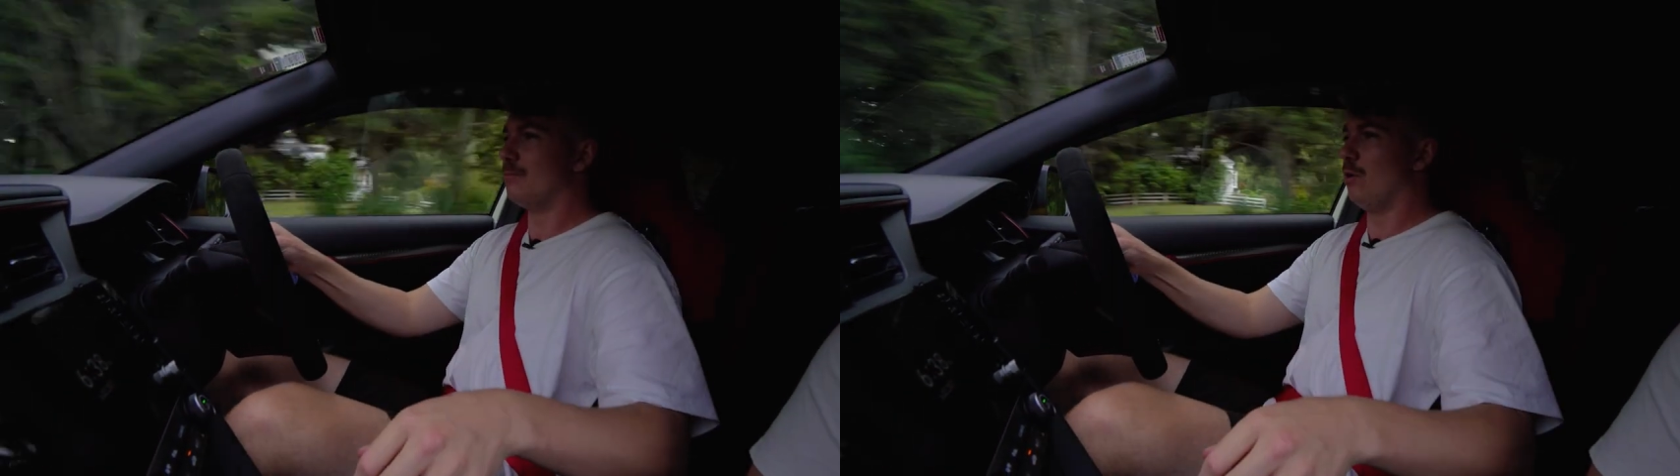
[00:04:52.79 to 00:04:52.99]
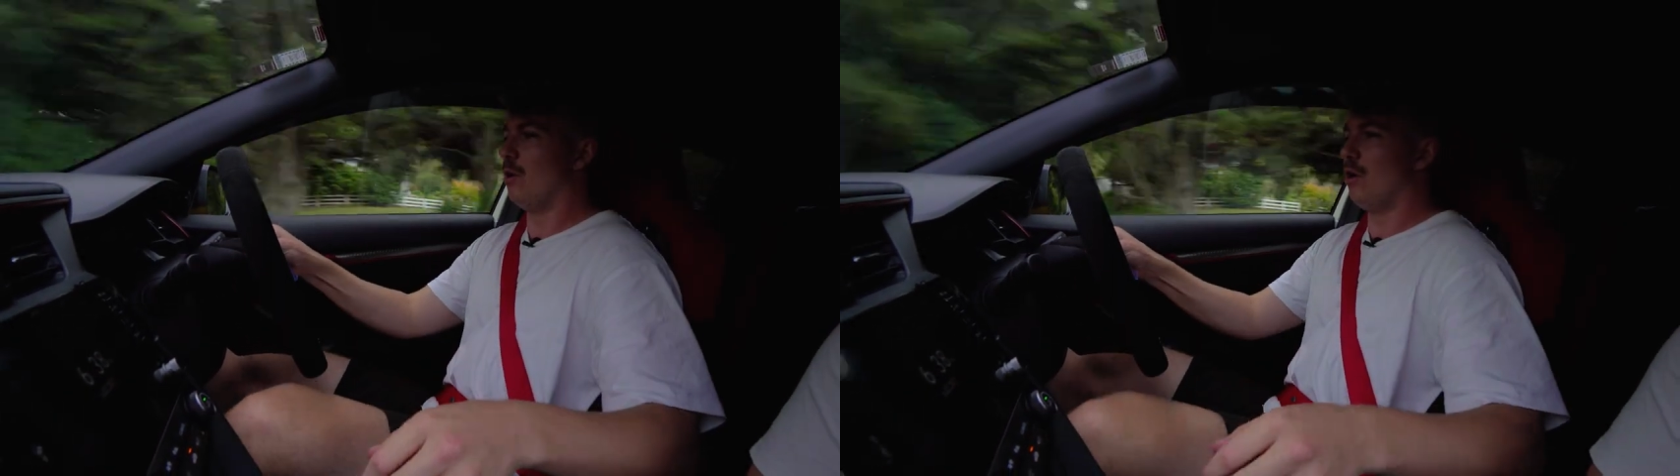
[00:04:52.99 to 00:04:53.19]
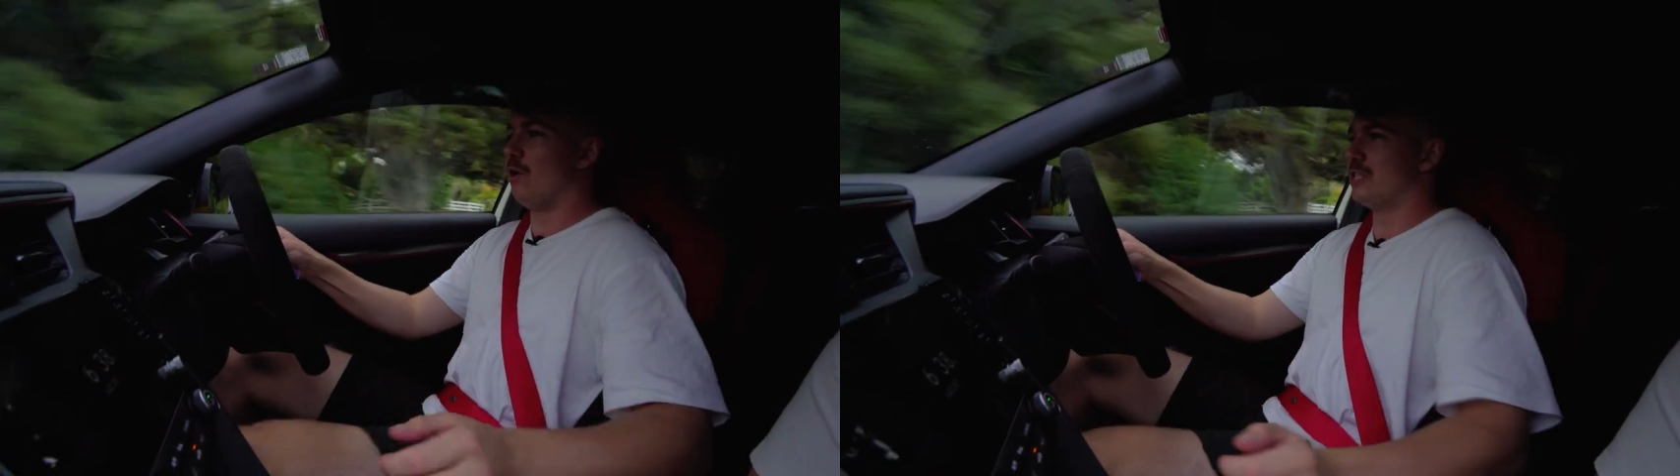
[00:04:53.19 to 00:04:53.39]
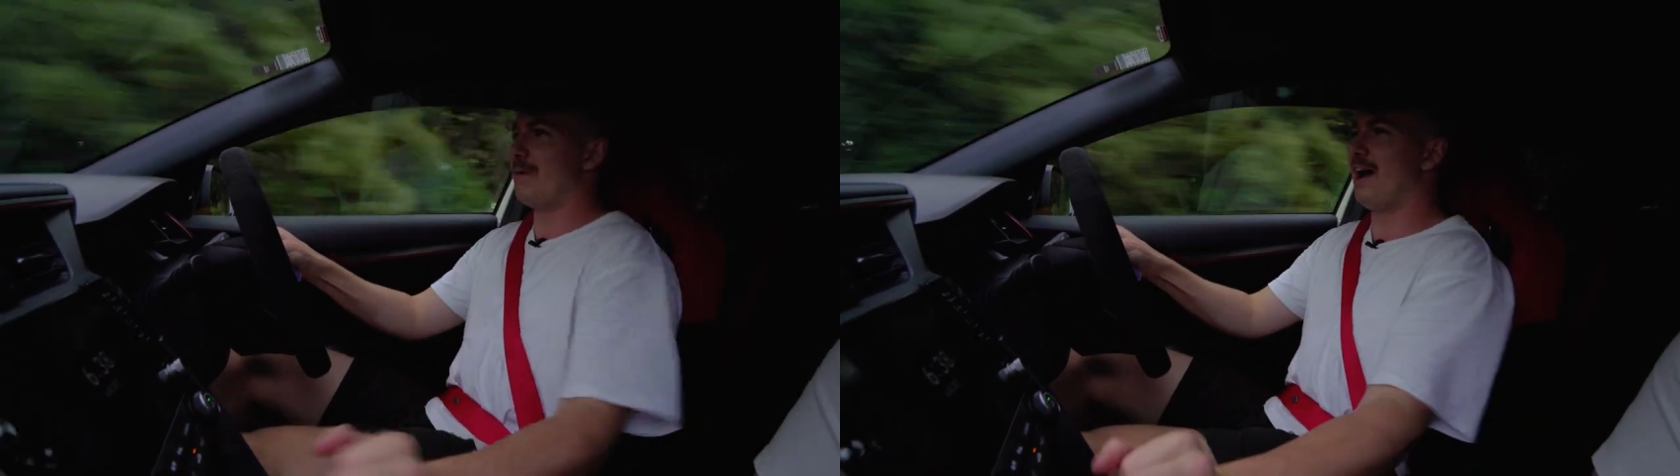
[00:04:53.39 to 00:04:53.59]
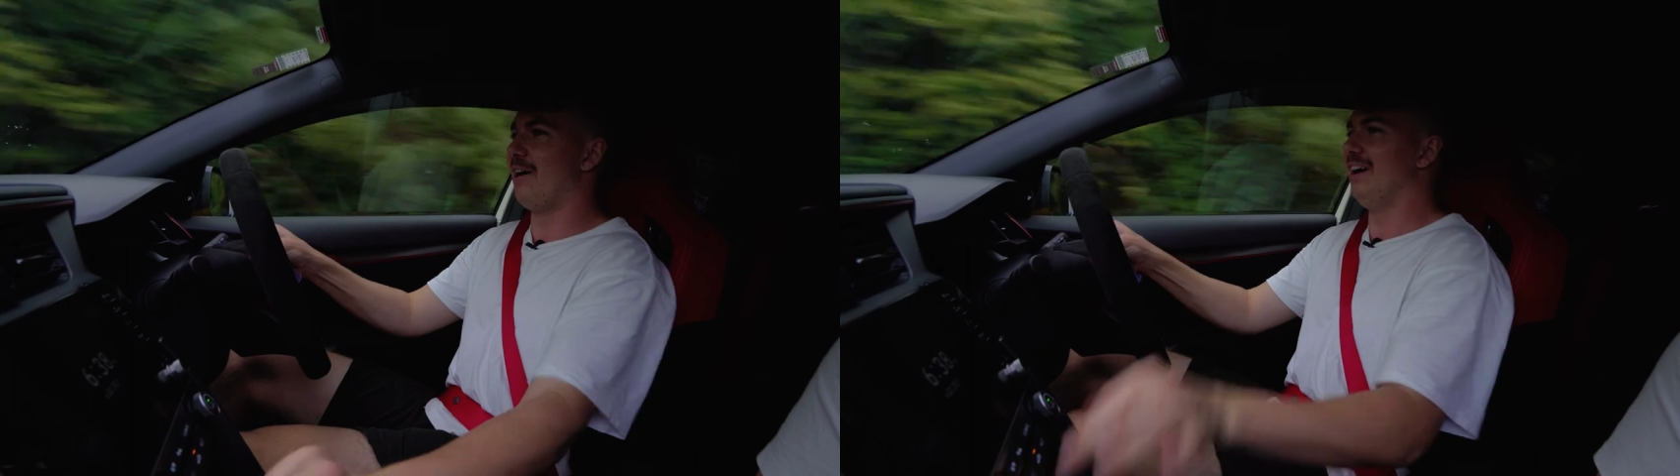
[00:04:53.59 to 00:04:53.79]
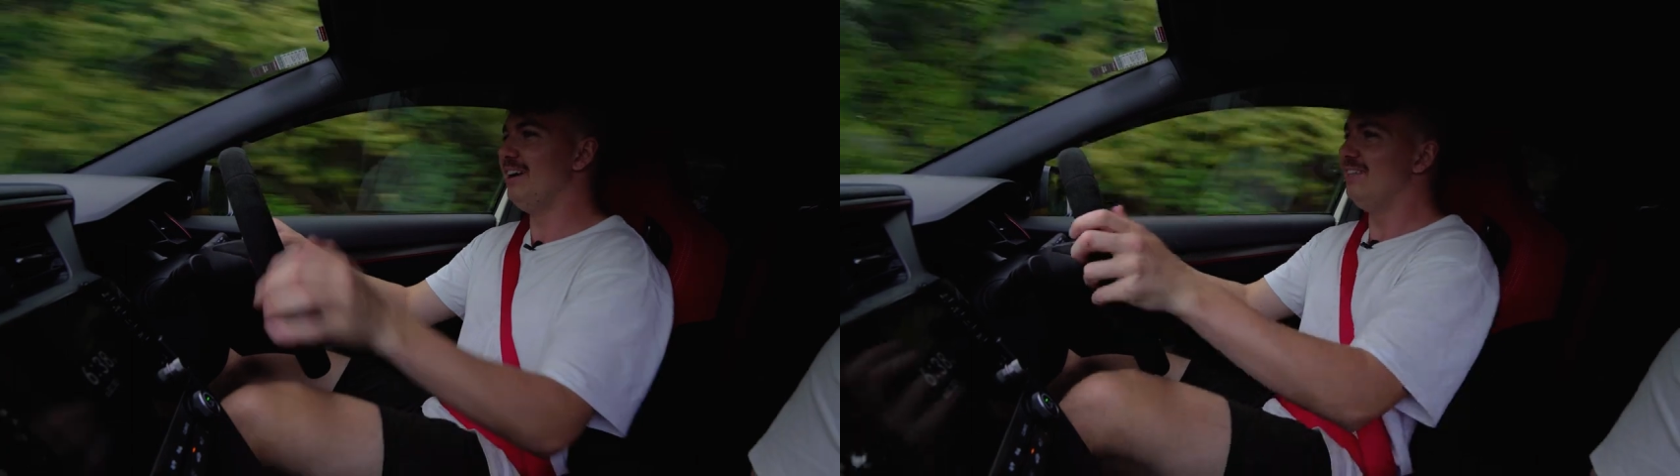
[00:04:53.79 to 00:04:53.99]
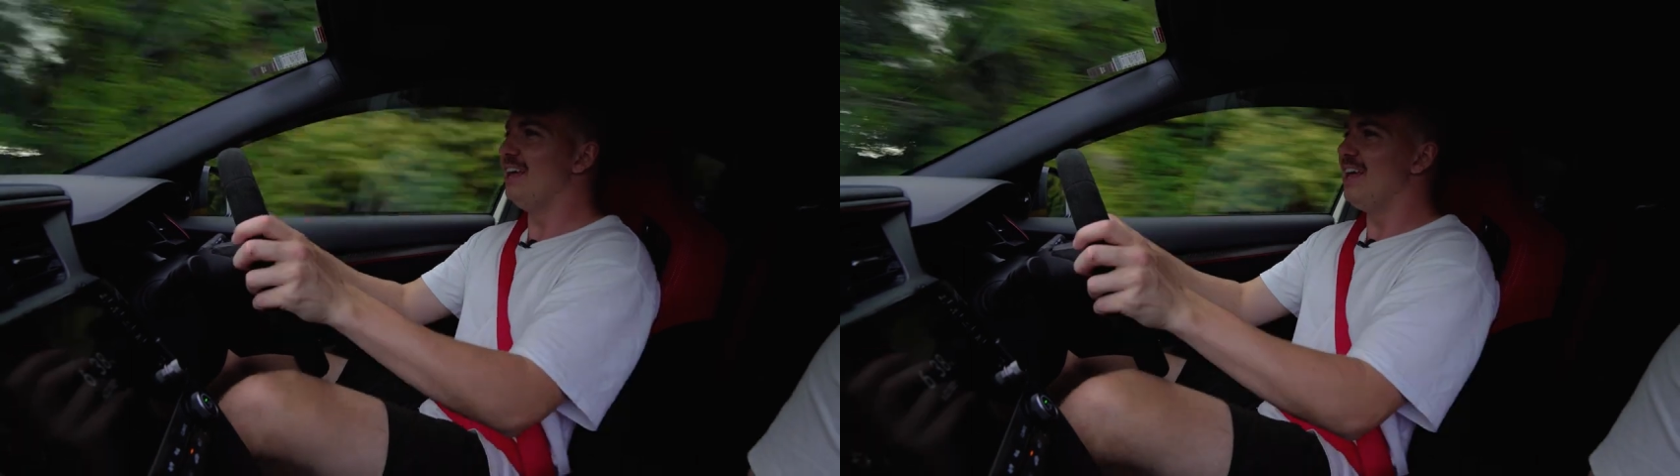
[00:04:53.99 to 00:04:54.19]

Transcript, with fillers: more horsepower